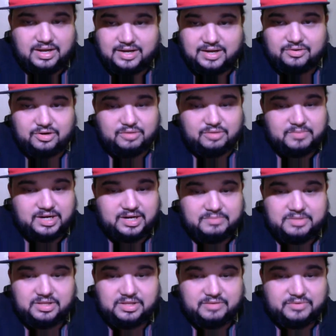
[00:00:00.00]
know, man. I'm in
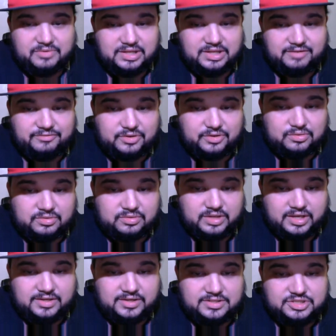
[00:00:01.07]
love with that phone, and
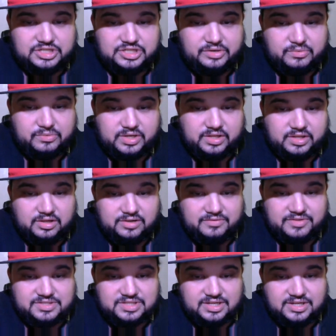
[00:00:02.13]
it's genuine love.
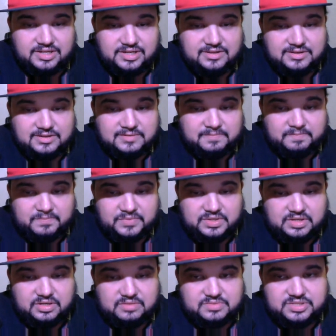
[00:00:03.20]
It's not, you know,
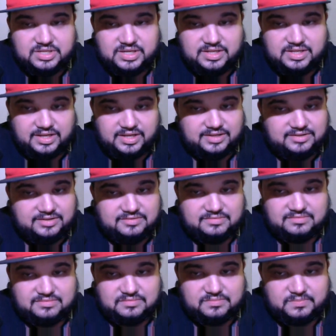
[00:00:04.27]
what I'm saying like,
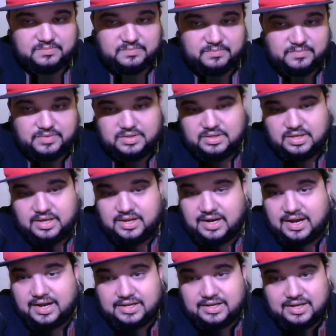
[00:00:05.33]
and I, I,
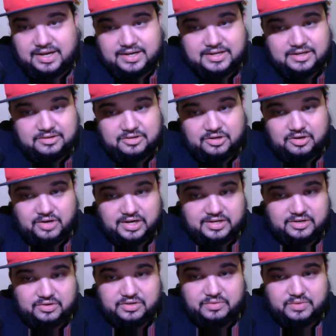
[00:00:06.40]
can, I can, you know, I can
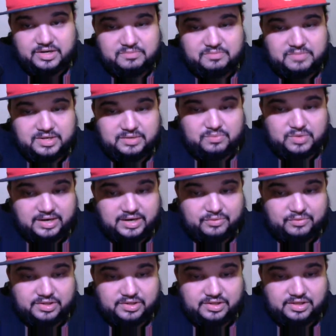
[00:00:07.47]
only recommend what I
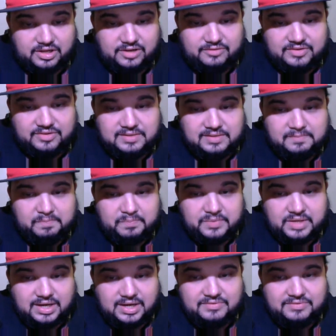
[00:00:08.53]
really love.
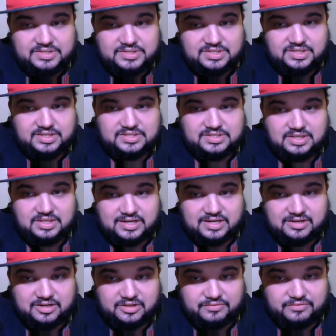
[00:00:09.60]
Obviously, there's a lot of
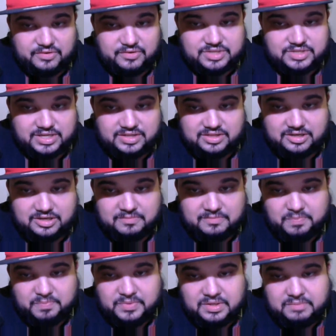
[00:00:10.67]
other phones out there,
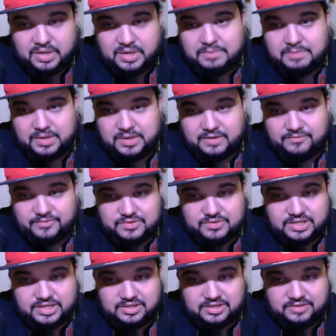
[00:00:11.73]
probably better phones out
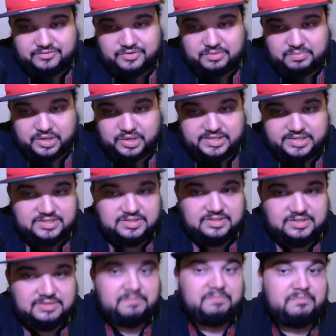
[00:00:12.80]
there for the price,
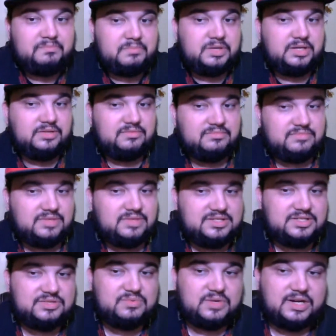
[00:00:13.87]
but that's
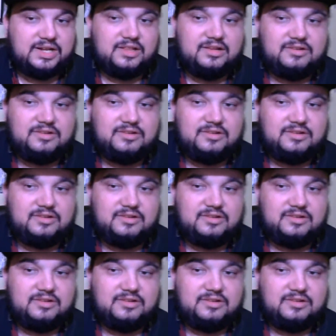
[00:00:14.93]
just what I love.